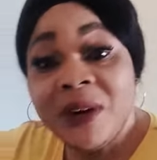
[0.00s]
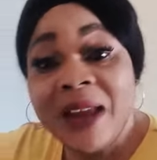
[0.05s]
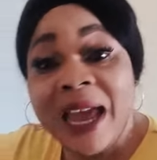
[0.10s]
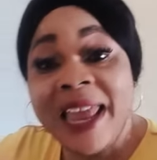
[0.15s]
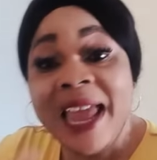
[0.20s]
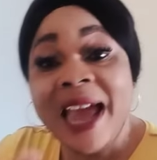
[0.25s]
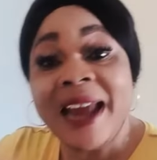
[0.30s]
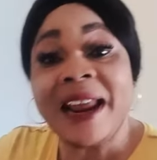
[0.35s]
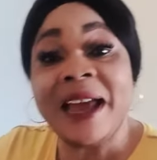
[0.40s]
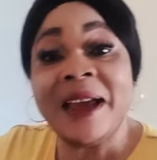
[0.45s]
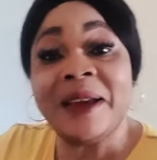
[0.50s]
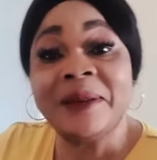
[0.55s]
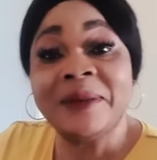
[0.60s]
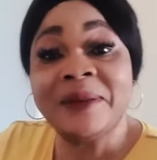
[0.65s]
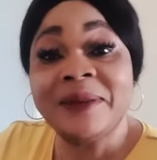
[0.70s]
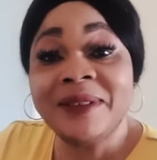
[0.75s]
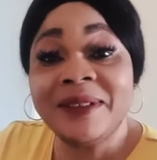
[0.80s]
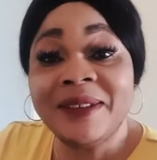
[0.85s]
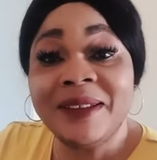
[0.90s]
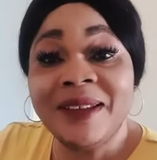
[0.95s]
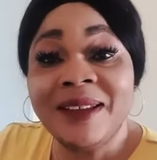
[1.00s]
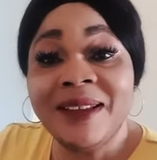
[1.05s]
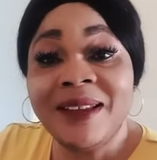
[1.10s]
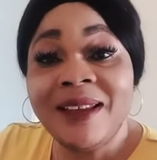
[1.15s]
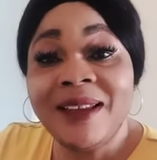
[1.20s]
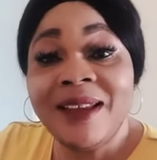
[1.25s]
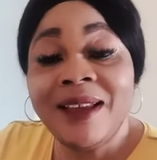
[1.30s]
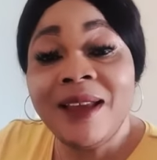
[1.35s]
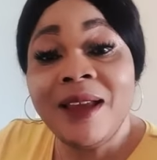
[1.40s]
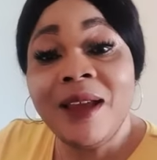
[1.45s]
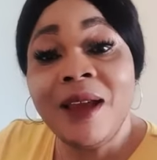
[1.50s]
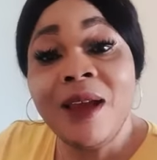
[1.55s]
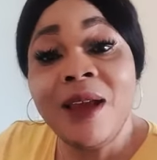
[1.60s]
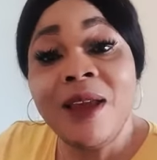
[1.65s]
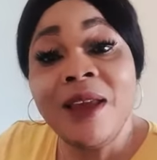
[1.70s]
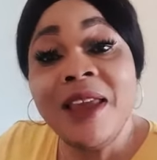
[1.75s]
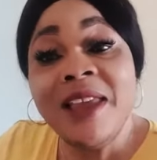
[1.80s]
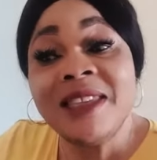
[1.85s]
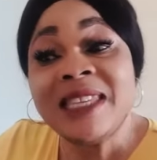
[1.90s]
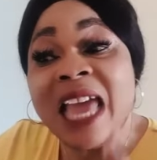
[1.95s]
Nayara,
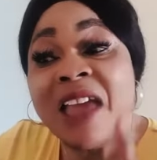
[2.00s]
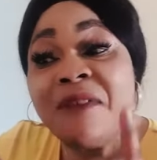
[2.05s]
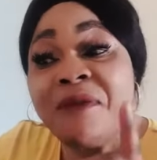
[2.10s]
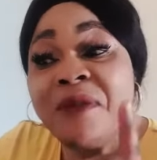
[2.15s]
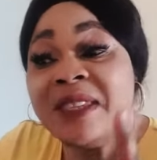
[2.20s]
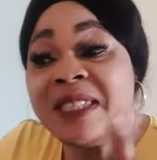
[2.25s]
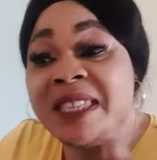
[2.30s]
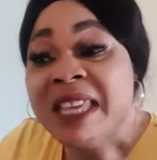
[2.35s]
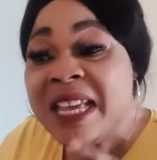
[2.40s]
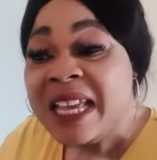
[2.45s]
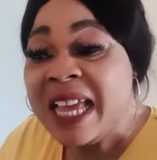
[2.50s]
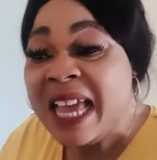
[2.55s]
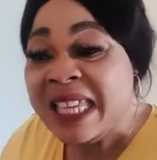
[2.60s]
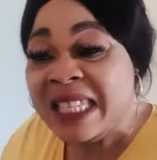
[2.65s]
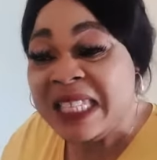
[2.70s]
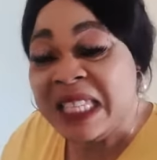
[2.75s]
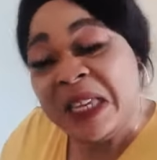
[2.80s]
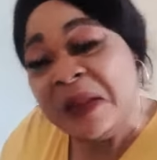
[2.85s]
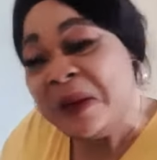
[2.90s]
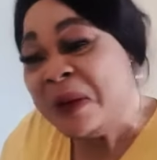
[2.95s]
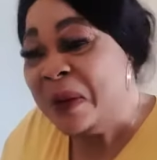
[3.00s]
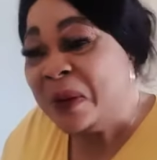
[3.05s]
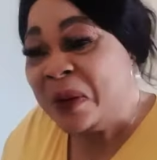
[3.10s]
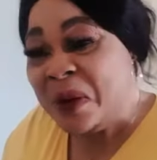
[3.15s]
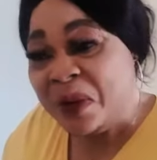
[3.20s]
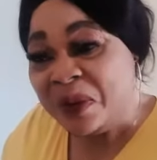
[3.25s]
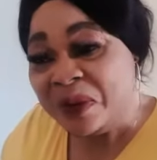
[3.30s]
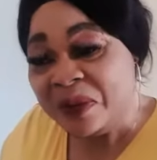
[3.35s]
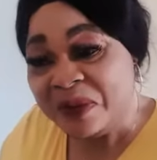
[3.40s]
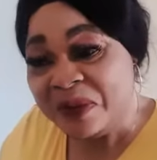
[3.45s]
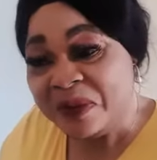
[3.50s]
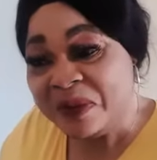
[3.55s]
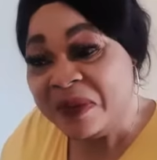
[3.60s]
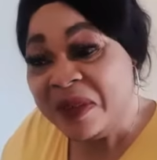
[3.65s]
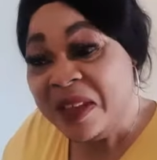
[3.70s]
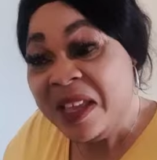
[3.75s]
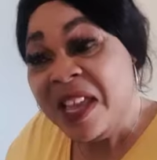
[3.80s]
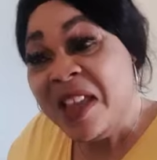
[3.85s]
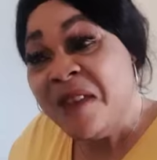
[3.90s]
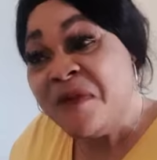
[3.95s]
you say if you see case, you go wrong.
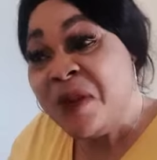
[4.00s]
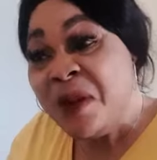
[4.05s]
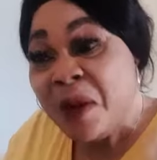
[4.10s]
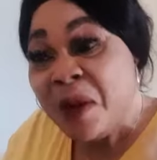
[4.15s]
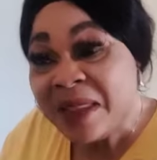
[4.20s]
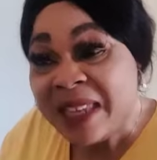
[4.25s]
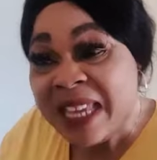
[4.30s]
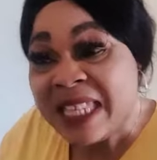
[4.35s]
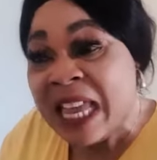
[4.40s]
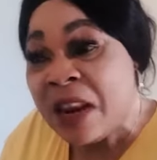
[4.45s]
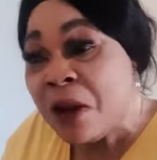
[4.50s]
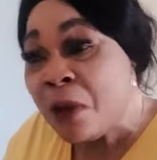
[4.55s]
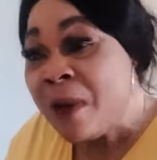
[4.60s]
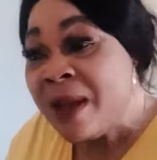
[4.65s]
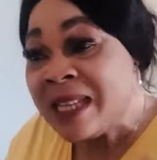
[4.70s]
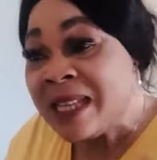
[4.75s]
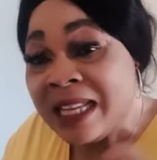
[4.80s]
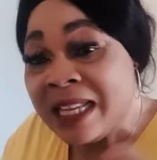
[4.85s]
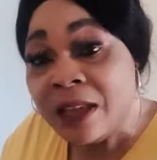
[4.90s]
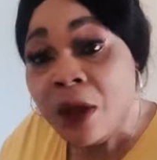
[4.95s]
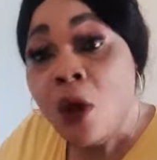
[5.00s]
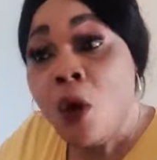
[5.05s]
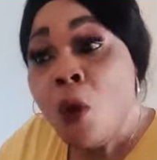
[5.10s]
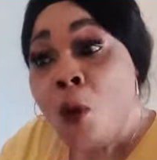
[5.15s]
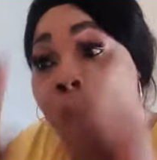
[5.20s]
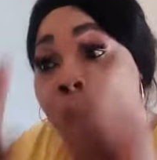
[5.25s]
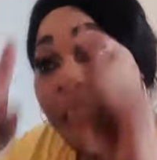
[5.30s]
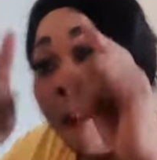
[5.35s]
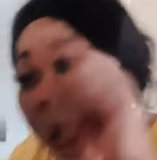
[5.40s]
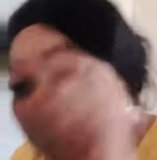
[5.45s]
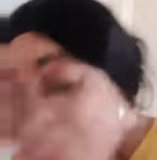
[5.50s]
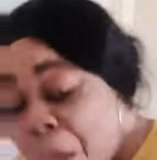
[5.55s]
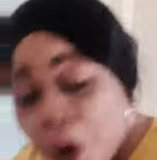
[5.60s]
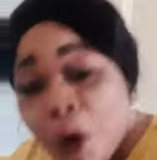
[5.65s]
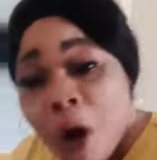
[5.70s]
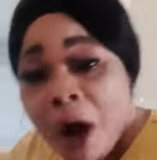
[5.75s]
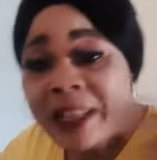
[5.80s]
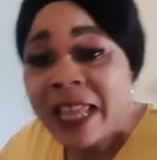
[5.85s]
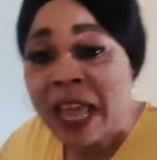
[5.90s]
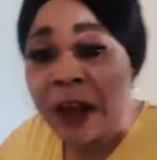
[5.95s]
If you not take anywhere, why you
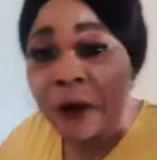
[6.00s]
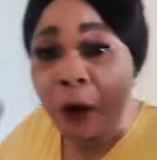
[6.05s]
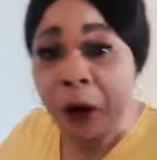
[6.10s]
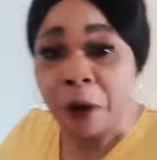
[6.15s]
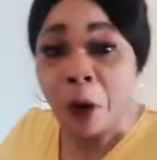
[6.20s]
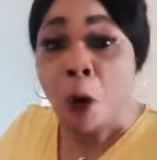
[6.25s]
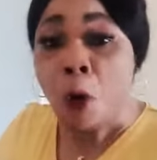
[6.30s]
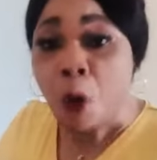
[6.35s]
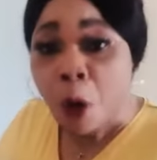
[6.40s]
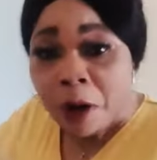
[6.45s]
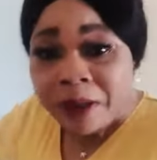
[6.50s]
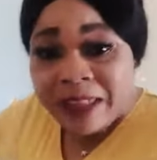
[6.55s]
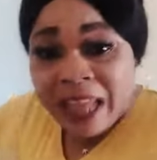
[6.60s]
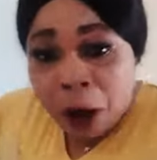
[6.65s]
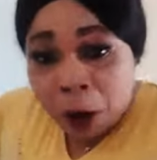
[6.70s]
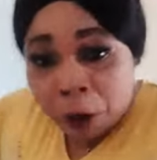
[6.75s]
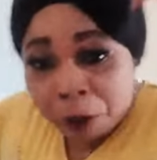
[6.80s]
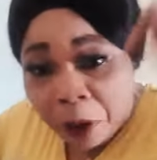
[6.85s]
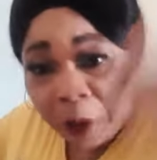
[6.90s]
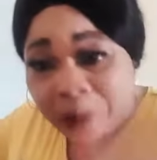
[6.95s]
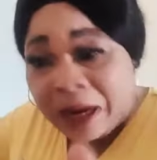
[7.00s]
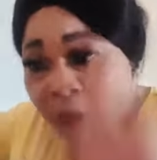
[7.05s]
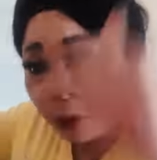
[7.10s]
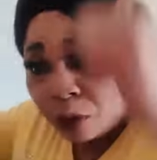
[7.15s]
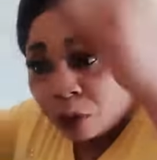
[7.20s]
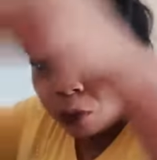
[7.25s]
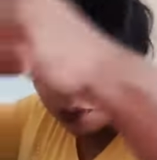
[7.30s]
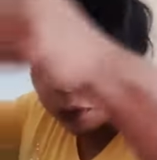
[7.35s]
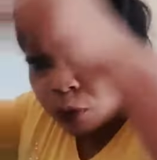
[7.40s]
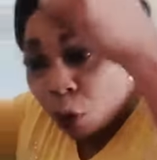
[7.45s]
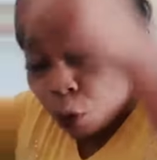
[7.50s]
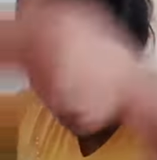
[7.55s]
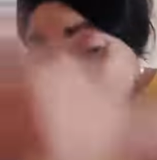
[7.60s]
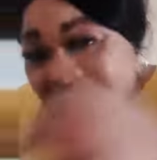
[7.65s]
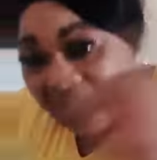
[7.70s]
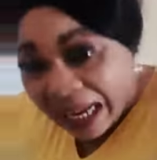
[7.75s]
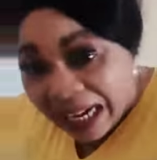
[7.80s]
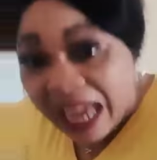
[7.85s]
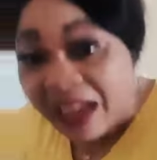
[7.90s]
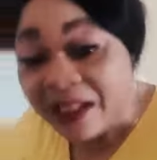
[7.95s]
call the wrong? Who call them wrong now? You would now.